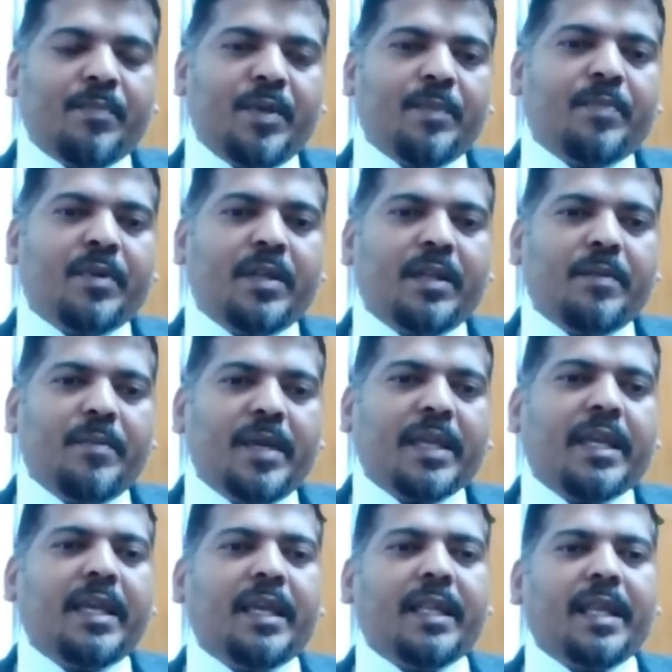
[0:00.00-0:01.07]
people in
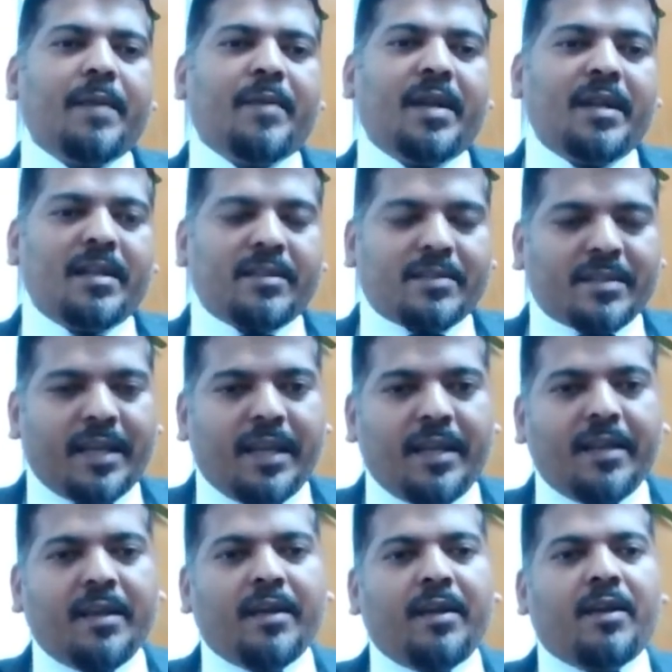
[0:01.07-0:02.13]
making them
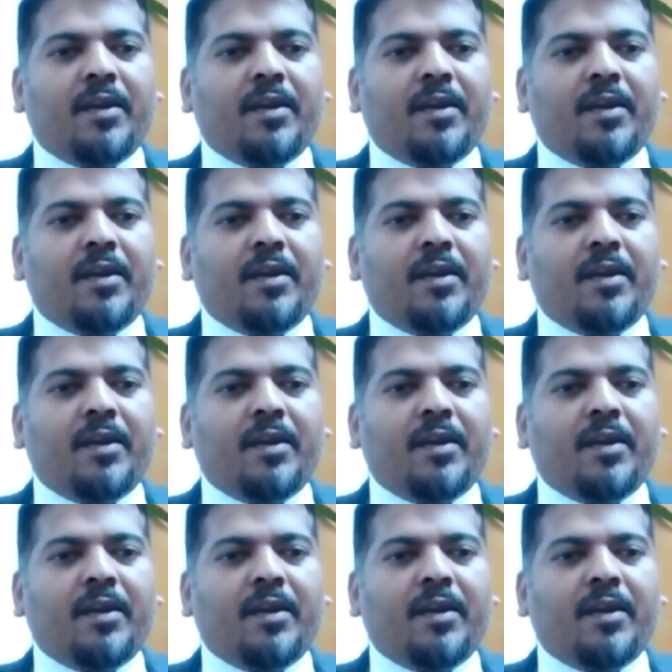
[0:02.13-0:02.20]
understand,